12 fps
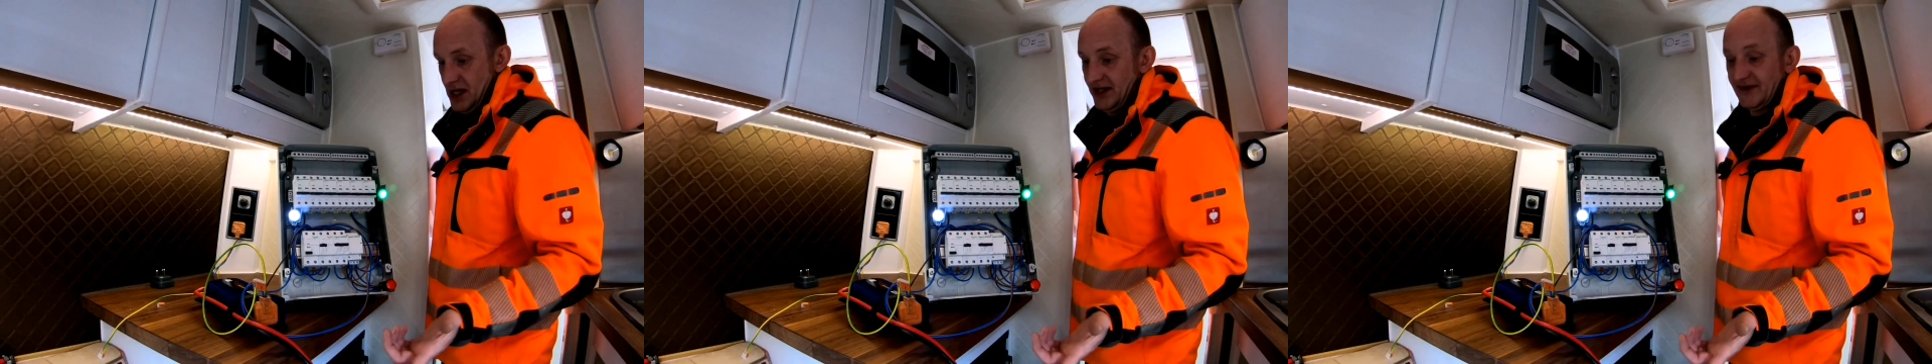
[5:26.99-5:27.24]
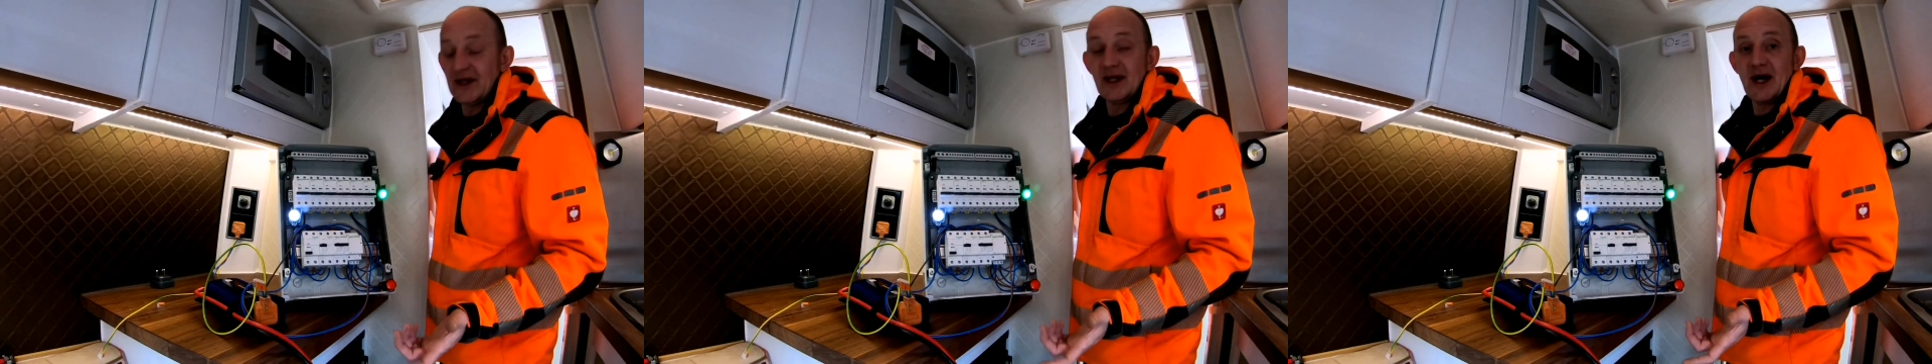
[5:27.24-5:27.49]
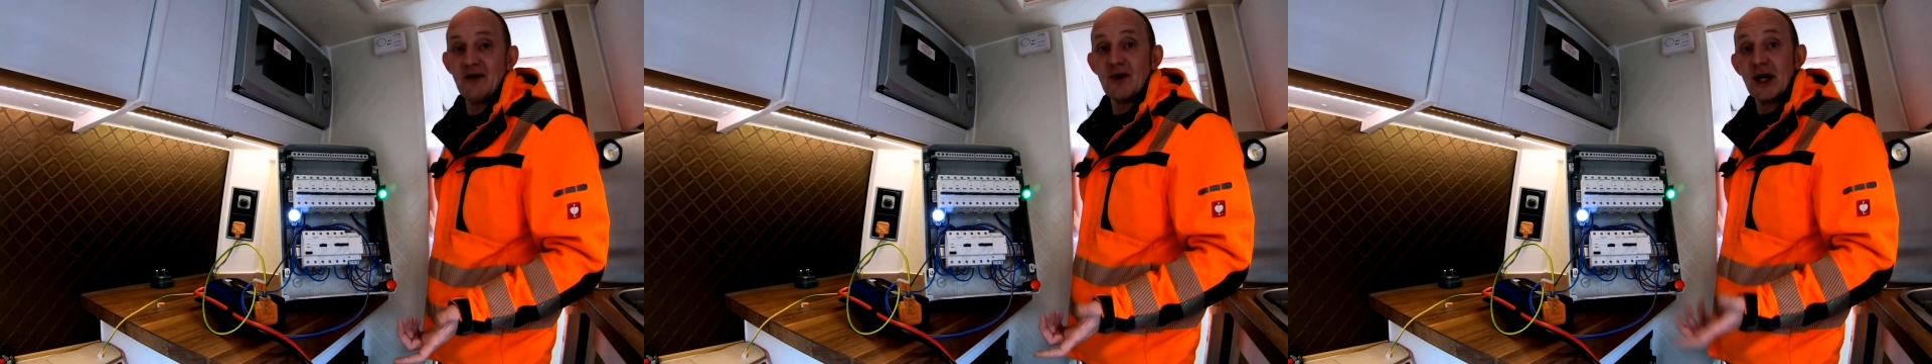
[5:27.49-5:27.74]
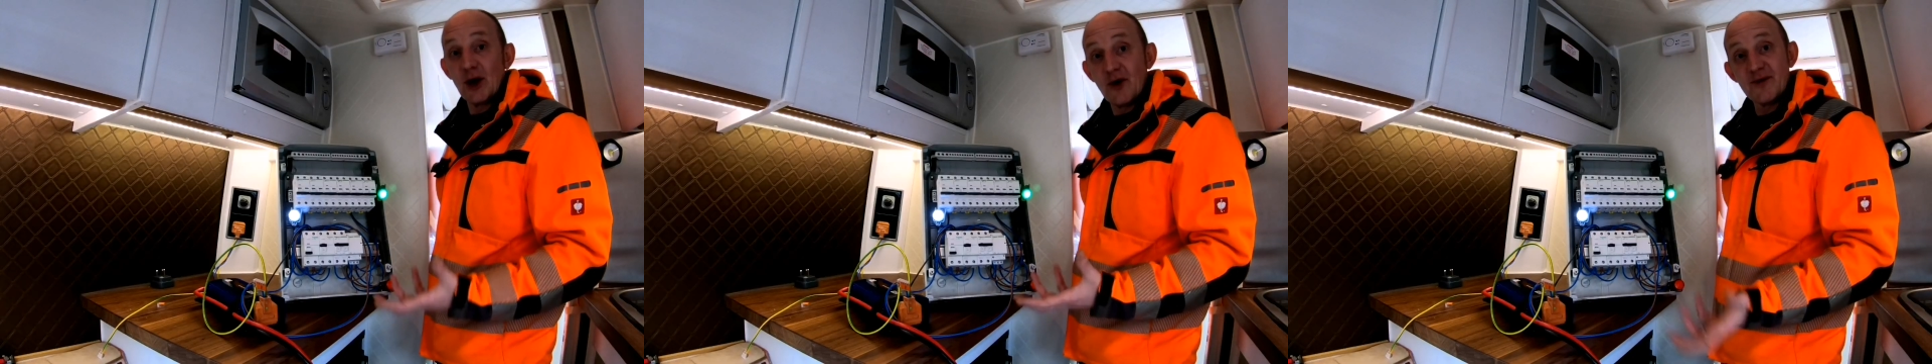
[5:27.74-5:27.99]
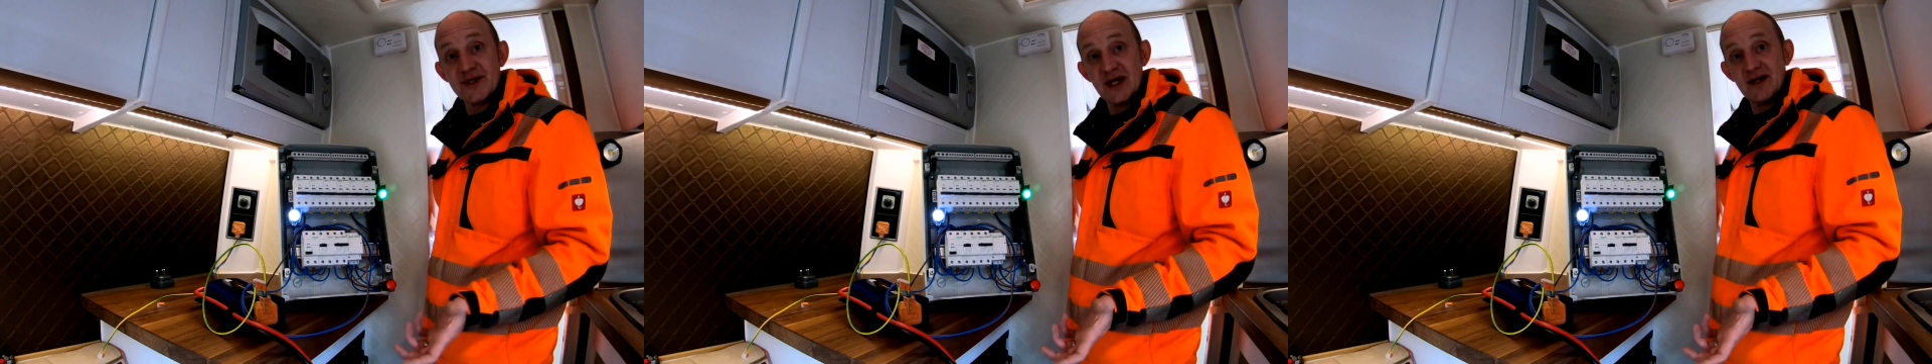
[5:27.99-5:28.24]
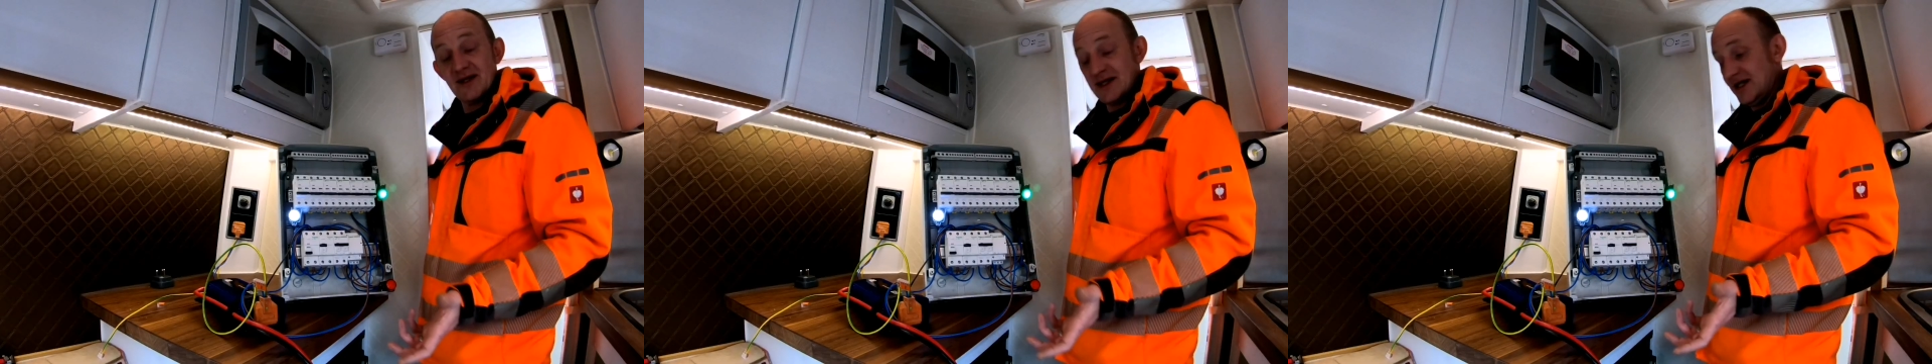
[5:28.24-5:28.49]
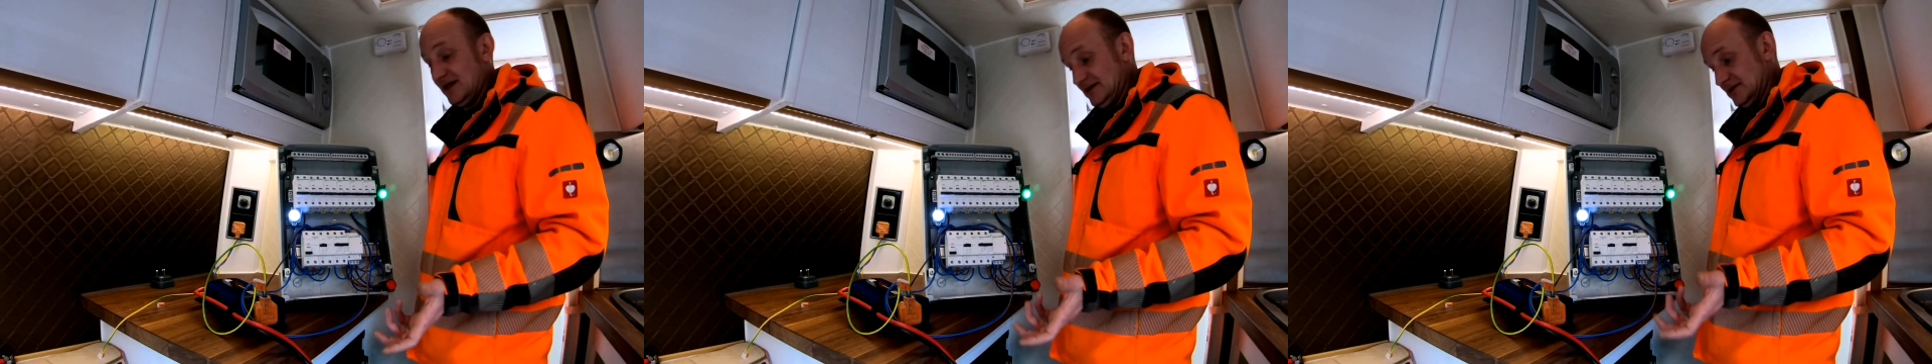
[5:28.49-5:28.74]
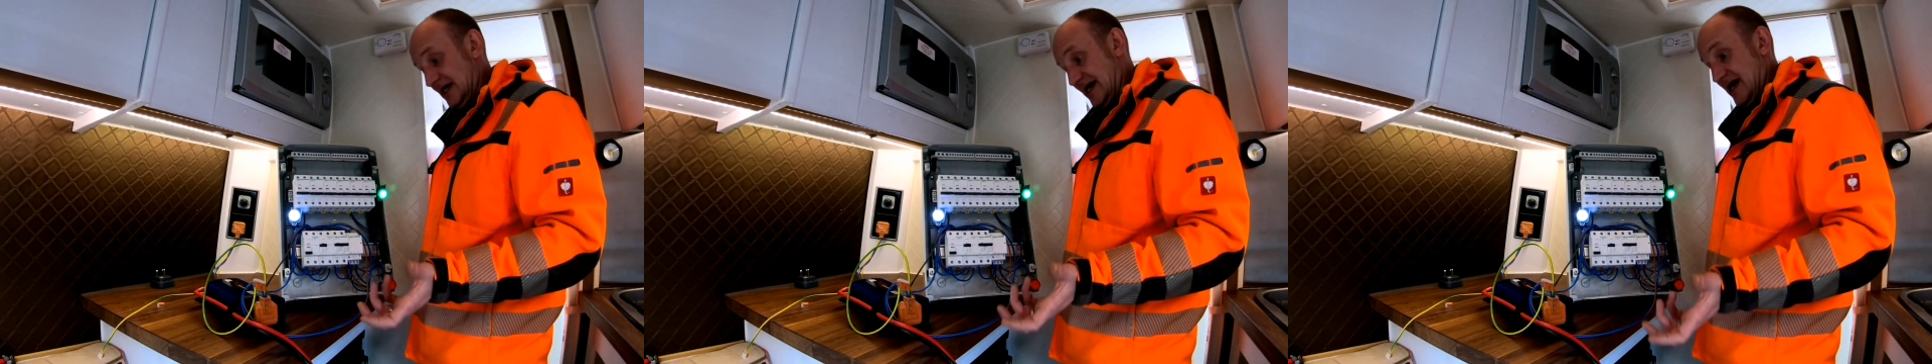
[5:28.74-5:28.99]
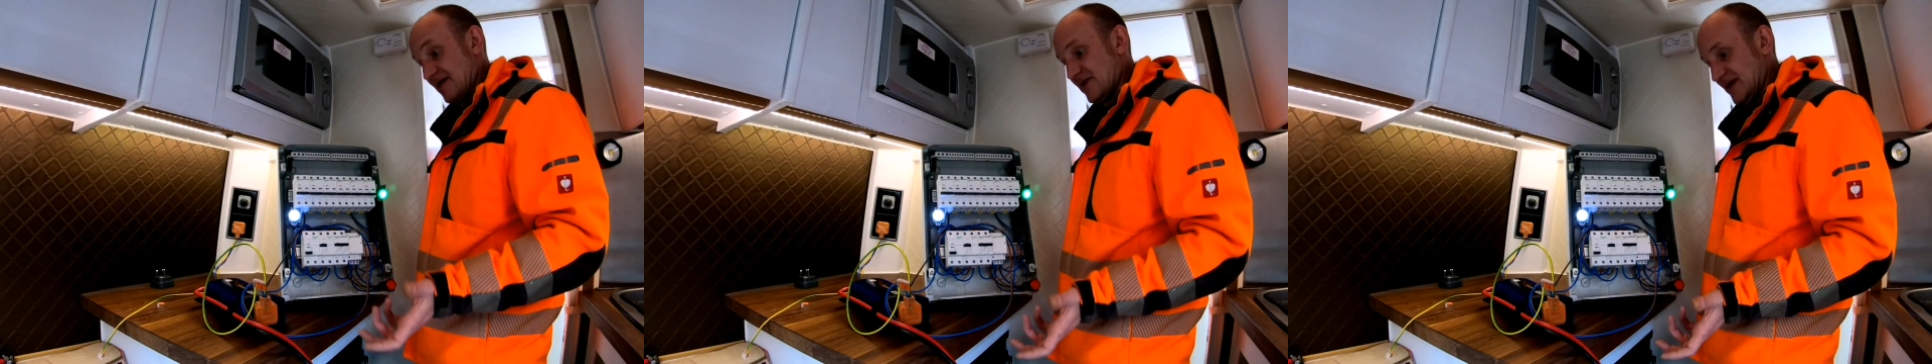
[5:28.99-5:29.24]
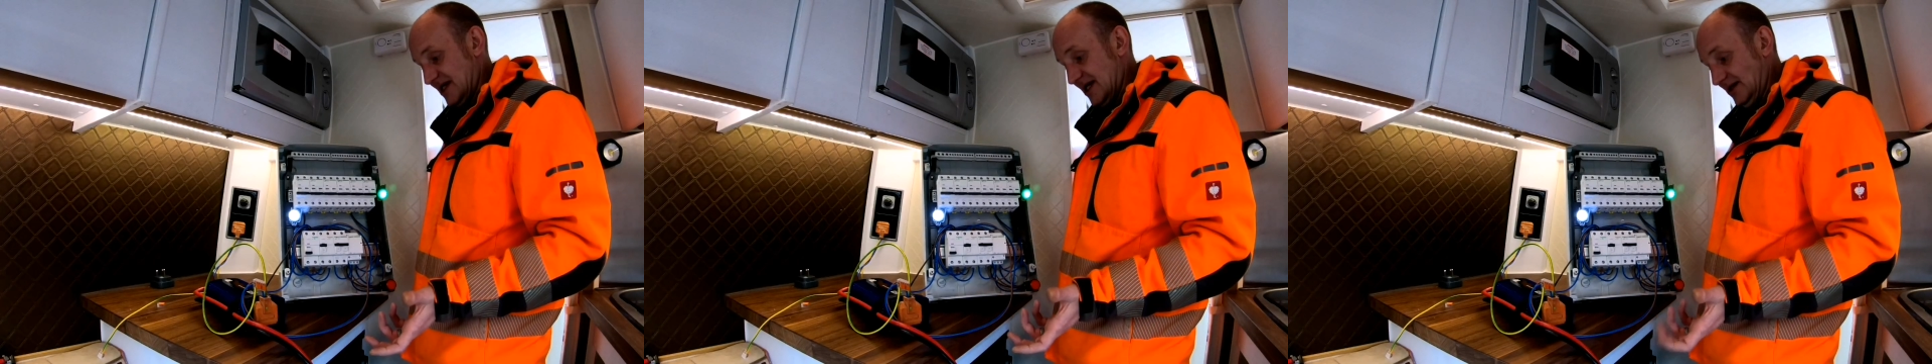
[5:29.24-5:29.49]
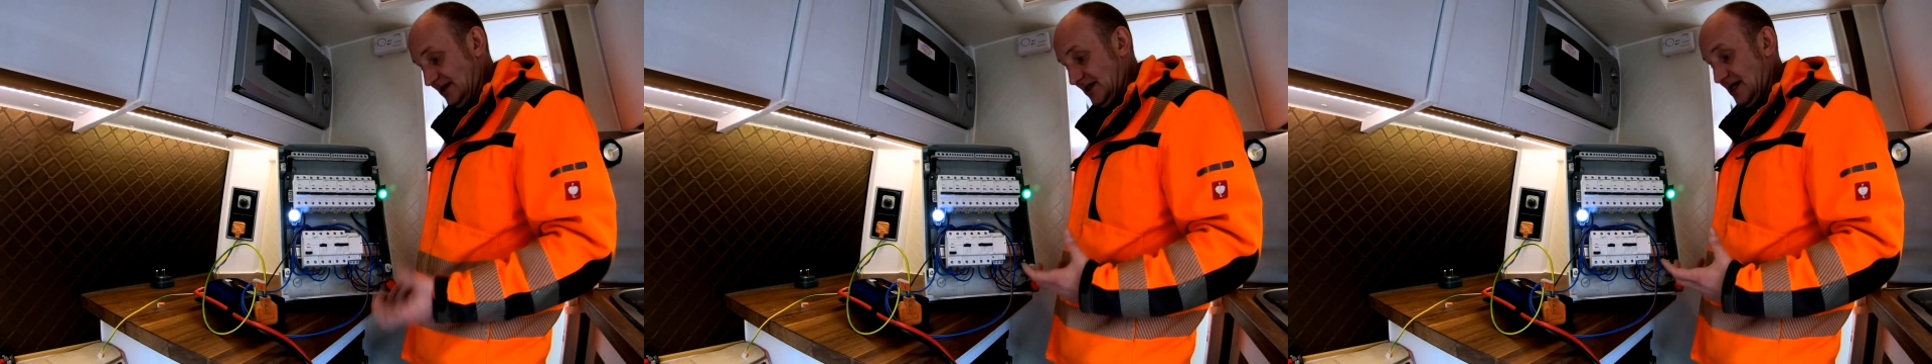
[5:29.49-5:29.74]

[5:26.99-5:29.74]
I think that really covers anything and everything.